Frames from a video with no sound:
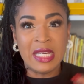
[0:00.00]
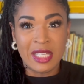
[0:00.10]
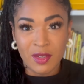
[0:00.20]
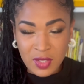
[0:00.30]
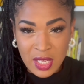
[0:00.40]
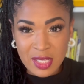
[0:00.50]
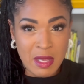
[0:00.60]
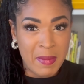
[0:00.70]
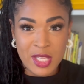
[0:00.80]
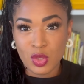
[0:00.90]
give kids a
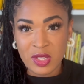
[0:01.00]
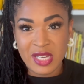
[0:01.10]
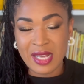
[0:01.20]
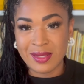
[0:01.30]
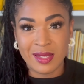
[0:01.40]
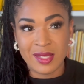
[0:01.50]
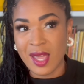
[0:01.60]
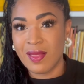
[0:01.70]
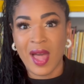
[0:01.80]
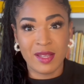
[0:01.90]
mentor text and say
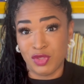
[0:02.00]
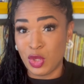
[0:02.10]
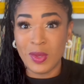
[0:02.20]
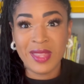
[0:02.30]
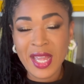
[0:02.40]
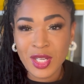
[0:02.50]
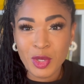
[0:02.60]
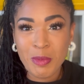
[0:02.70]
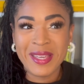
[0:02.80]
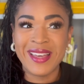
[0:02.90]
like, do what they do
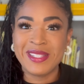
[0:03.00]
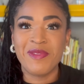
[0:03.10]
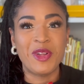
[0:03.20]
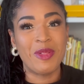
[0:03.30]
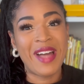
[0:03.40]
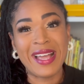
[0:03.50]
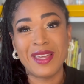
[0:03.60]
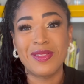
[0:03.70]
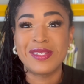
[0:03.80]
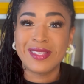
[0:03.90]
because if they're lacking
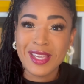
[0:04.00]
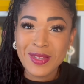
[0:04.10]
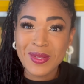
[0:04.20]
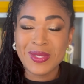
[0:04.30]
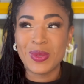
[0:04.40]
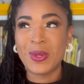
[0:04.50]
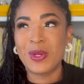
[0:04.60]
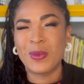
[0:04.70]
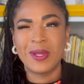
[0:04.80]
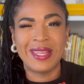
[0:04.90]
the skills in order to
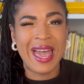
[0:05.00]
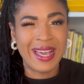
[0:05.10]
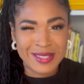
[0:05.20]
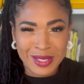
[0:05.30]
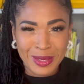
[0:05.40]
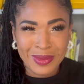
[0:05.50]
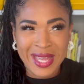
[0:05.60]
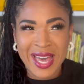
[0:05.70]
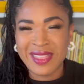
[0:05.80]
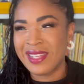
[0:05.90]
really execute
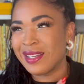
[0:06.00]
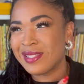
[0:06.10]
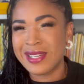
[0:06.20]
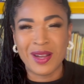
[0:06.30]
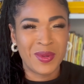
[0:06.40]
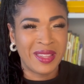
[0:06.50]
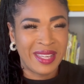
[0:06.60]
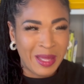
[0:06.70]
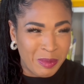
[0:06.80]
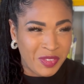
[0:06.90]
that, then it's not really
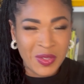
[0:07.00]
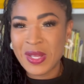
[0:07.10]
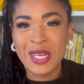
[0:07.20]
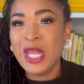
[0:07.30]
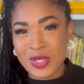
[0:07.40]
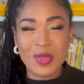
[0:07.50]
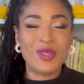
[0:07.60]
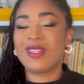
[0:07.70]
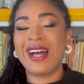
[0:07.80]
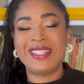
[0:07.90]
helpful. And so there's a
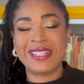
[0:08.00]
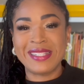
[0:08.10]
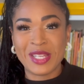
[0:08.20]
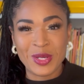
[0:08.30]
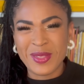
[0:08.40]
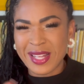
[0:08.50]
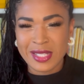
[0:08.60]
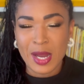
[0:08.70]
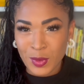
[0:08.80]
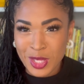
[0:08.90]
lot to consider. That's
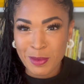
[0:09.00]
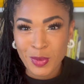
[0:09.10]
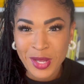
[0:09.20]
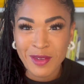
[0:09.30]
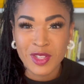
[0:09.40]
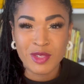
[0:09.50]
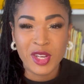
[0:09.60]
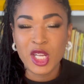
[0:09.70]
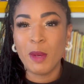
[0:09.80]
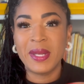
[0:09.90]
not really the point of this
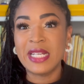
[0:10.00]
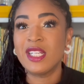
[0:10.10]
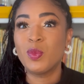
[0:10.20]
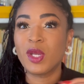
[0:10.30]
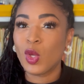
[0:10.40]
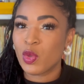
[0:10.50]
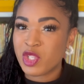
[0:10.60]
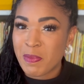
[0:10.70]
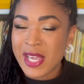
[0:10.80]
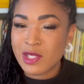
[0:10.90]
video, but I did want to hold
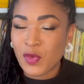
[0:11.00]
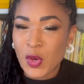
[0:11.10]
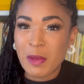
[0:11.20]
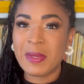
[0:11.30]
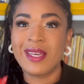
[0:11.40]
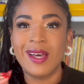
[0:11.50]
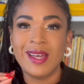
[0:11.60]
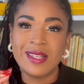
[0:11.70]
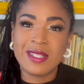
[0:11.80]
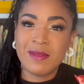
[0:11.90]
space for it
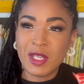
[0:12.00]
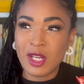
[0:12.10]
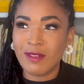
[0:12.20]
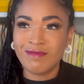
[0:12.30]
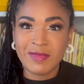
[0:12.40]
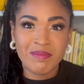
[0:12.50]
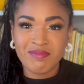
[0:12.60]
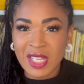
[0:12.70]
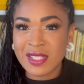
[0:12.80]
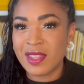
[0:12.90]
because, you know,
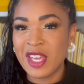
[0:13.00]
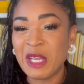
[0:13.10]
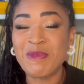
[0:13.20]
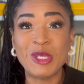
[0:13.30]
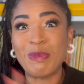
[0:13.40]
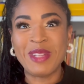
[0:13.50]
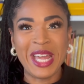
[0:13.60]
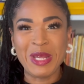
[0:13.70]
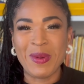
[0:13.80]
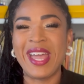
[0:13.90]
it's a thing. So
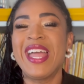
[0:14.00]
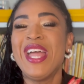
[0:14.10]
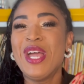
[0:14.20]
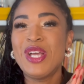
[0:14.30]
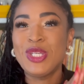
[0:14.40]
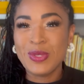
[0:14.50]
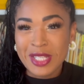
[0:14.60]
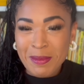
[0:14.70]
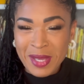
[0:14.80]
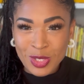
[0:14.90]
anyway, using
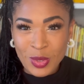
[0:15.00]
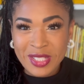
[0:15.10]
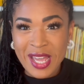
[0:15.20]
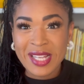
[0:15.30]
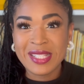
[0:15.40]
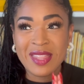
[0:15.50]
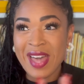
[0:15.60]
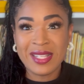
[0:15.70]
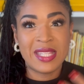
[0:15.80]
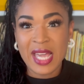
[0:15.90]
a mentor text,
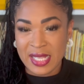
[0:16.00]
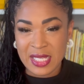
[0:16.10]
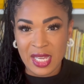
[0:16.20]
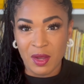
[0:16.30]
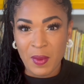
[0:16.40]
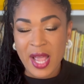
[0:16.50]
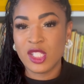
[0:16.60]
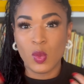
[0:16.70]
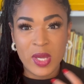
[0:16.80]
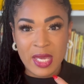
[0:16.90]
that's the idea, right?
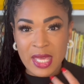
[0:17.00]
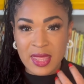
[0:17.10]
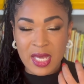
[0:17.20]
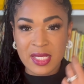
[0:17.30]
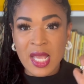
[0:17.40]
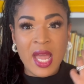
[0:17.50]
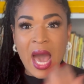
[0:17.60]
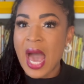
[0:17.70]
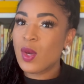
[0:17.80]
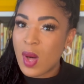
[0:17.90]
So get this
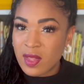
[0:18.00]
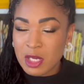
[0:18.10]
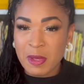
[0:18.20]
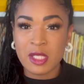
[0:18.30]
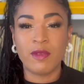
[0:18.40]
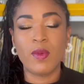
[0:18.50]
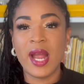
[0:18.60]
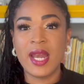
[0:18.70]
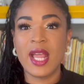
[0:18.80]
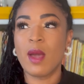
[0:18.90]
high quality piece of
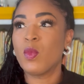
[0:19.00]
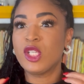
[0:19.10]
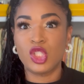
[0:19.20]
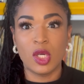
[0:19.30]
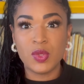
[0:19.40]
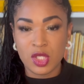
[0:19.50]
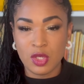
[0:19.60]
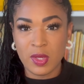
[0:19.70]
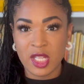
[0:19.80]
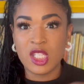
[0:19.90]
writing and we show
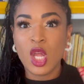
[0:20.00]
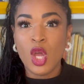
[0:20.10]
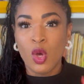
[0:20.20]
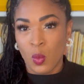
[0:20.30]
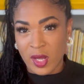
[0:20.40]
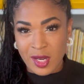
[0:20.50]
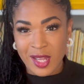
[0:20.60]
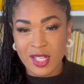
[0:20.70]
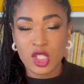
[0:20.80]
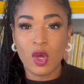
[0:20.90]
students what it
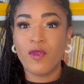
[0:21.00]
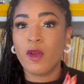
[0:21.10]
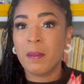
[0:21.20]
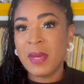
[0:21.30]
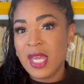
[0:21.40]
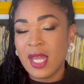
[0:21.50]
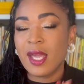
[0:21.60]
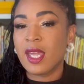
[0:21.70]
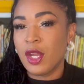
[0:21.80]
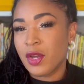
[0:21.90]
is. So for me in
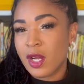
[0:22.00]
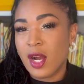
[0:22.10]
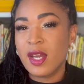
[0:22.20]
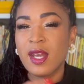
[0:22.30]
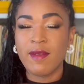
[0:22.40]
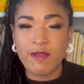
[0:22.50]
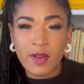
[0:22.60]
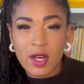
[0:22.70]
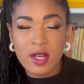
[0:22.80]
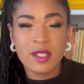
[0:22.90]
kindergarten and
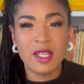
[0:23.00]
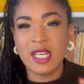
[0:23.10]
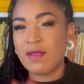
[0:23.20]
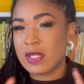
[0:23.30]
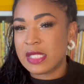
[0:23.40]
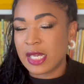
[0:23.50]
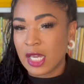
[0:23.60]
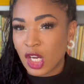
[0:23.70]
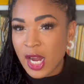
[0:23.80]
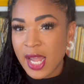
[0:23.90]
first and even
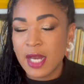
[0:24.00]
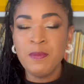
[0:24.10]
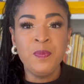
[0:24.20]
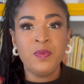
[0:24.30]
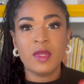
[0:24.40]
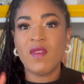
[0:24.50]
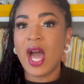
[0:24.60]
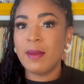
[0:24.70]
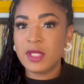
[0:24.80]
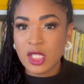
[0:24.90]
second grade,
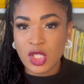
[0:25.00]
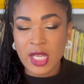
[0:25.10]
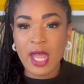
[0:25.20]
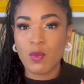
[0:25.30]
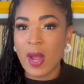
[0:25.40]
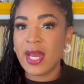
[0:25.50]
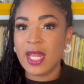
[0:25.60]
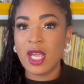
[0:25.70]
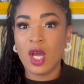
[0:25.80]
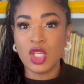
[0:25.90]
I'm teaching a
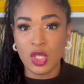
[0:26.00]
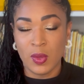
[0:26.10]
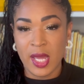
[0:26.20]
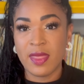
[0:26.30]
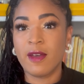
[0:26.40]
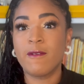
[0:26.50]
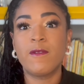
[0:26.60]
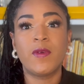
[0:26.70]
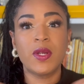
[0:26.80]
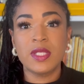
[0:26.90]
writing unit. The
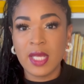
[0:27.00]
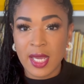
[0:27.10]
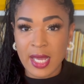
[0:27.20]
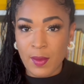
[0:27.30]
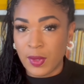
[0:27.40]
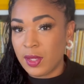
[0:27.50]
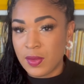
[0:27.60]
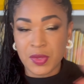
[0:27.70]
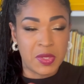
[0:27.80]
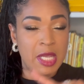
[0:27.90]
first thing I wanna do,
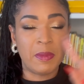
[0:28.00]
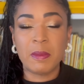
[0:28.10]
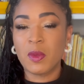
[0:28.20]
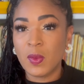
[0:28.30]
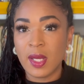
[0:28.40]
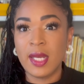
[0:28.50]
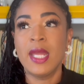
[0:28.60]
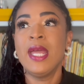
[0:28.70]
so step number one,